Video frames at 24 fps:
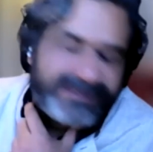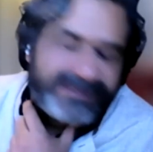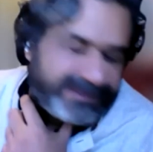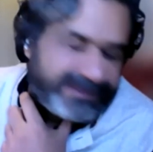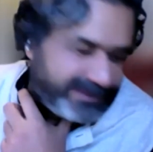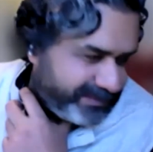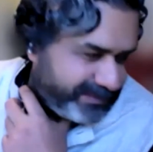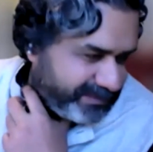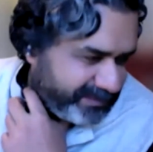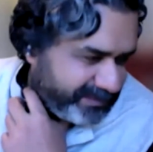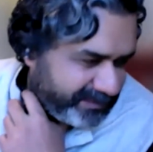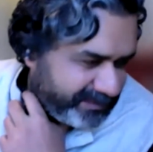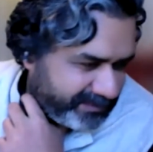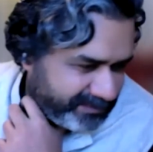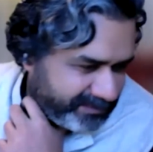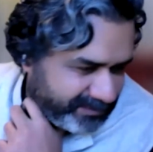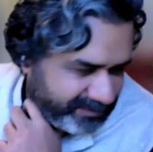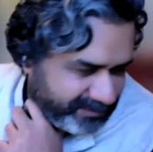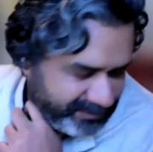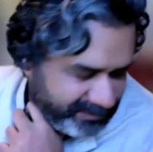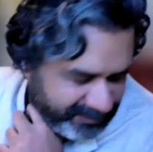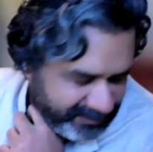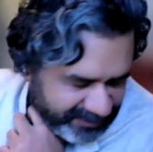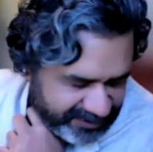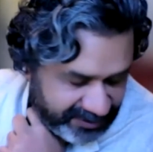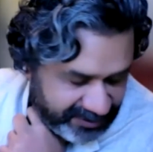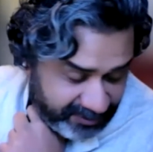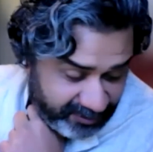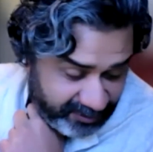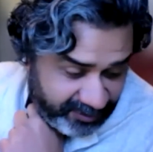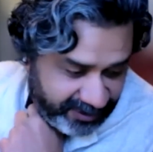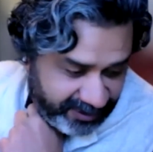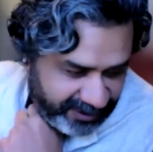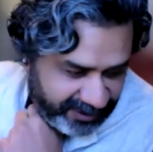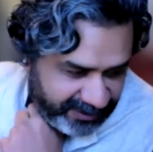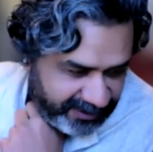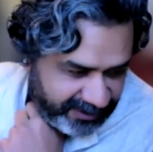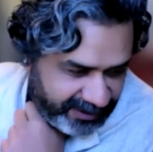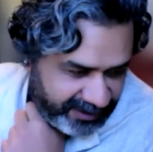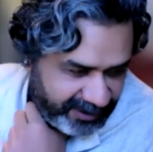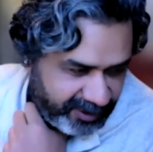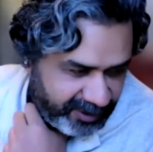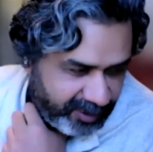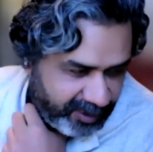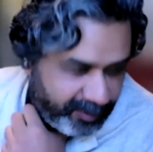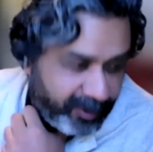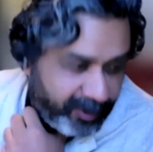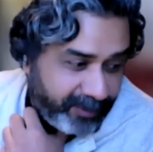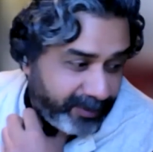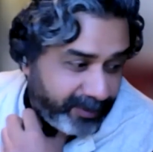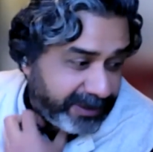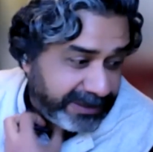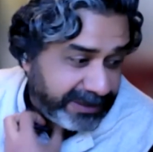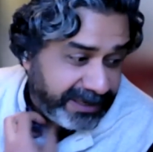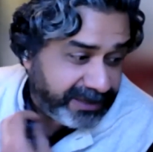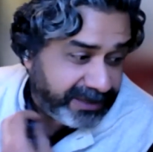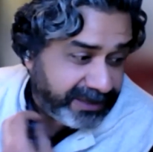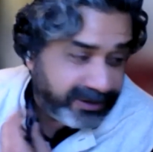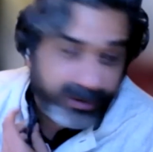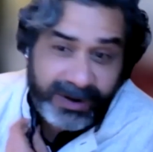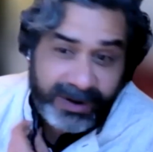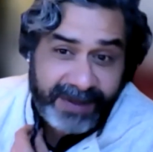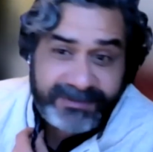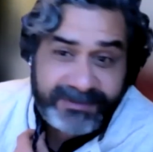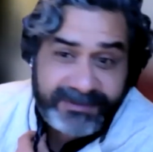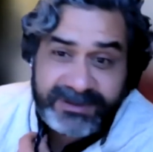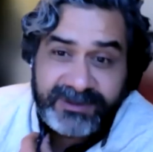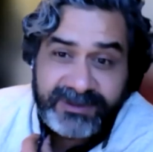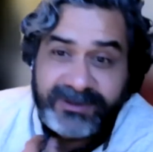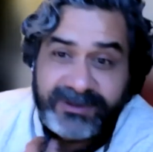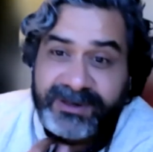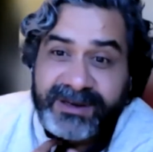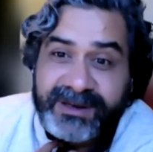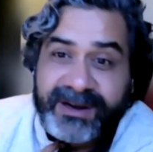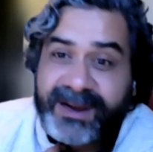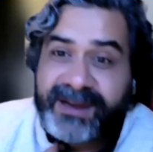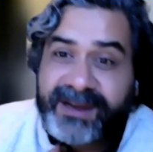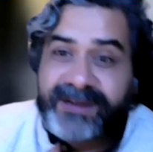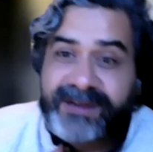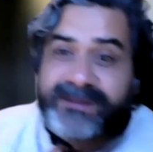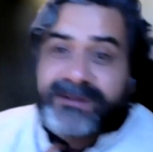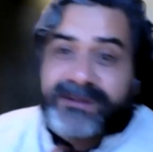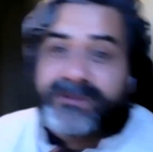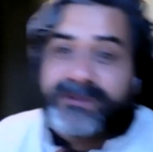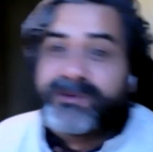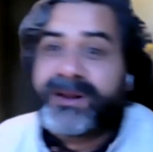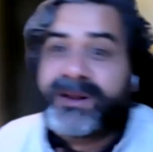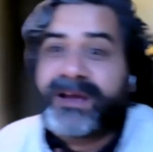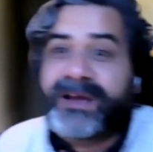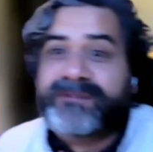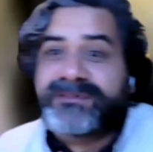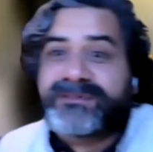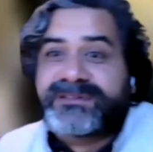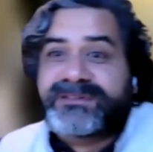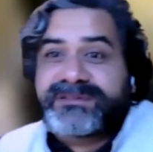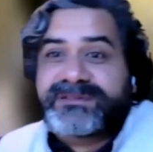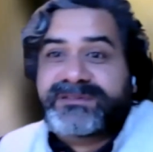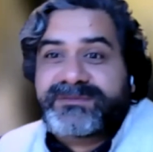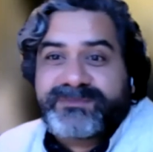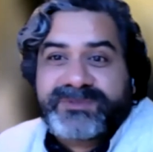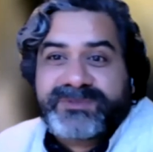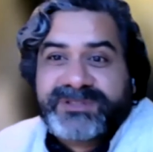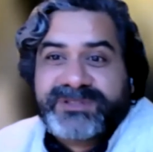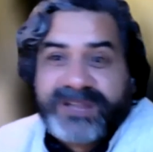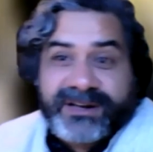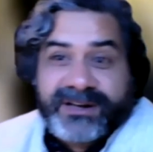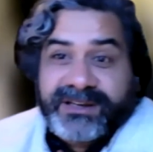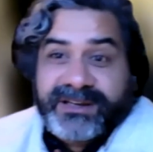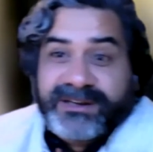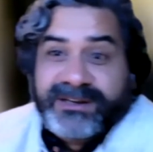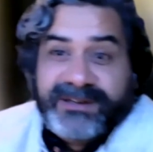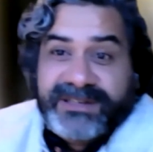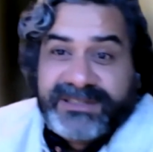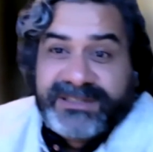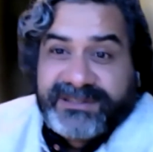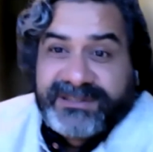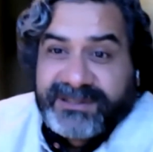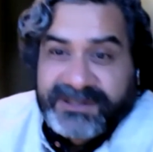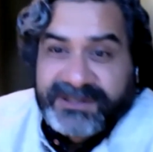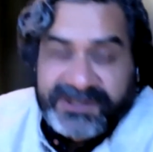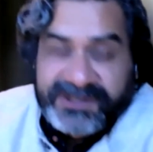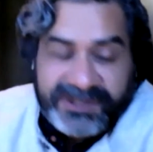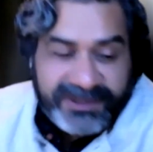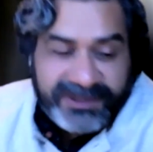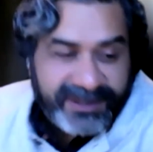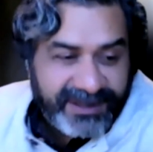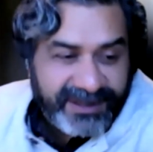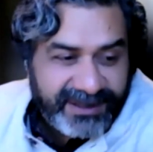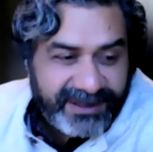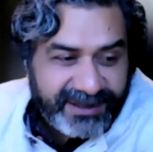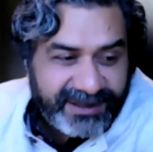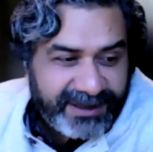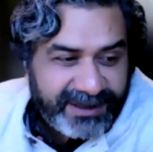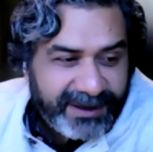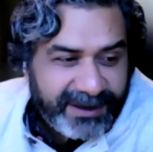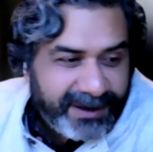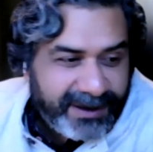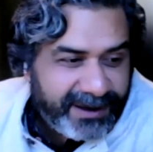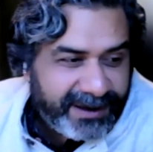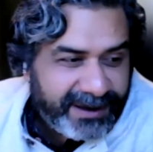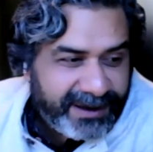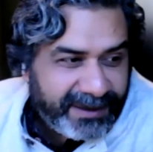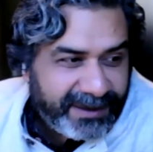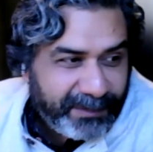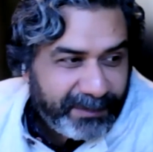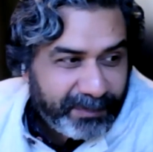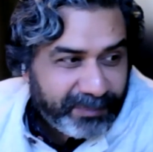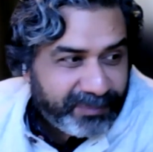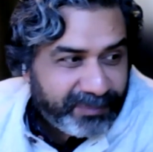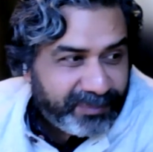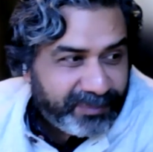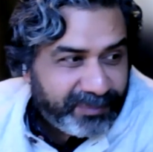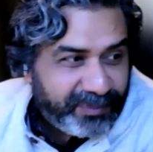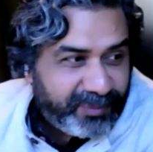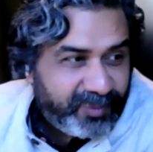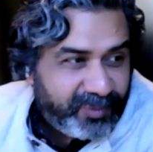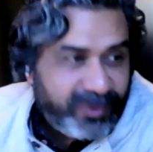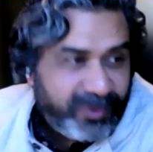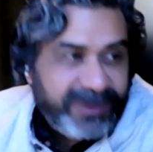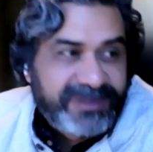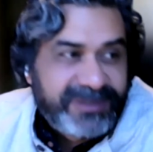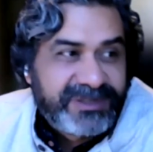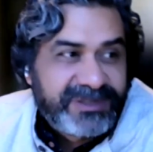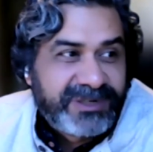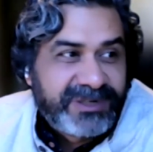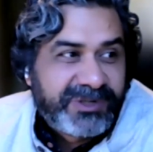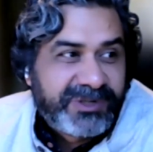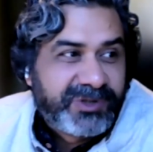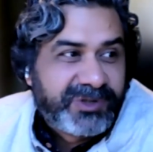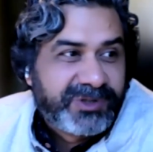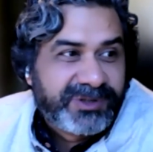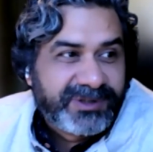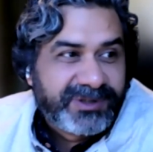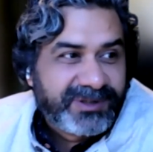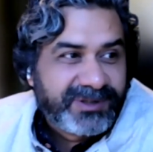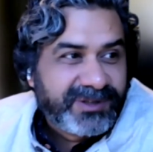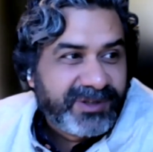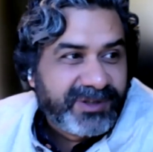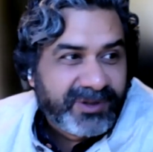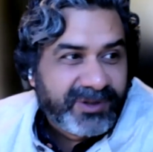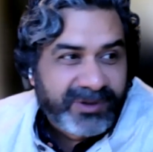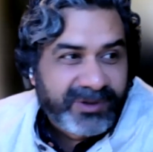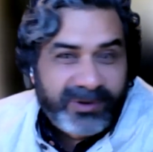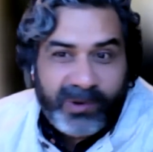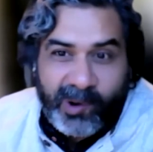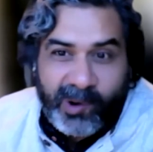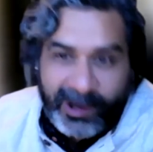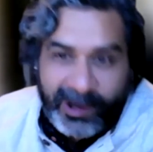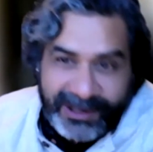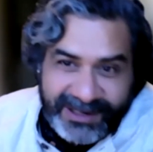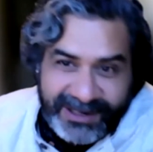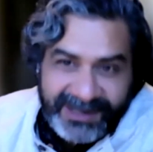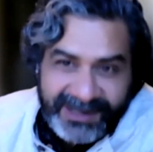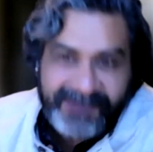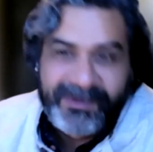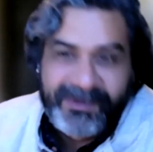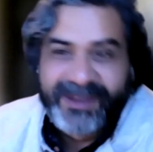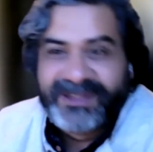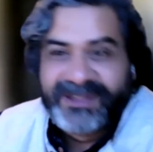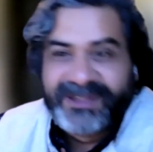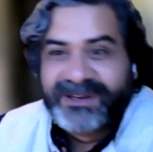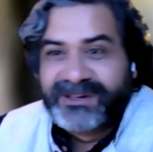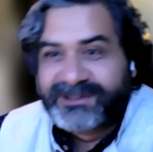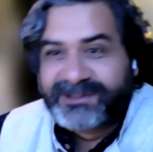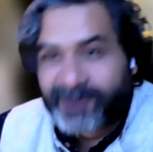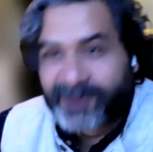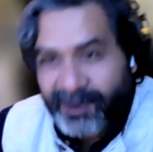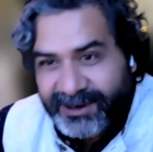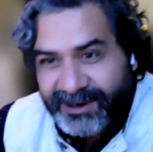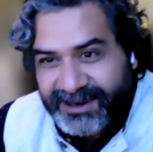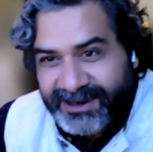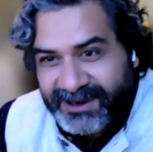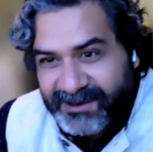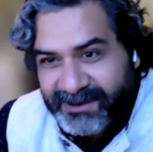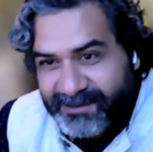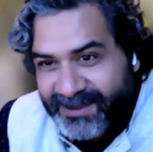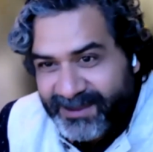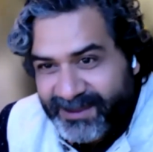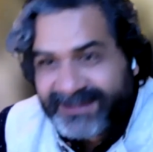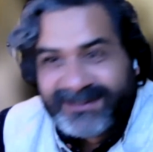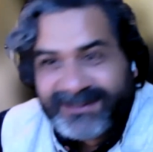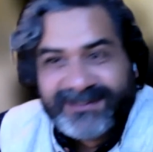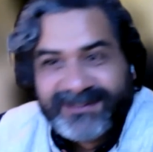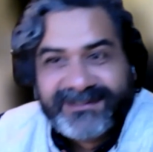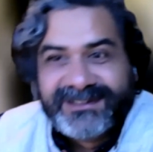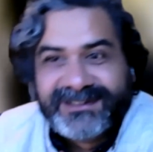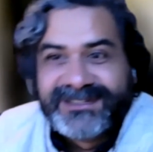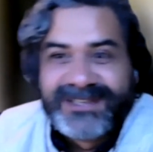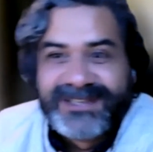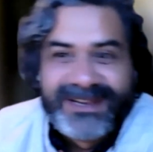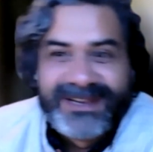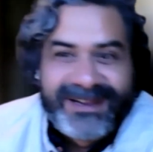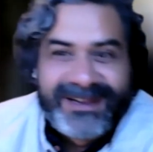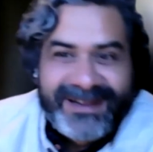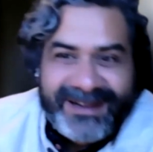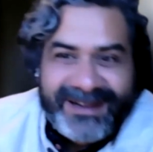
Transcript: a really, really good point. But yeah, you're absolutely right. You know, when I was studying research, you know, the qualitative method, quantitative methods,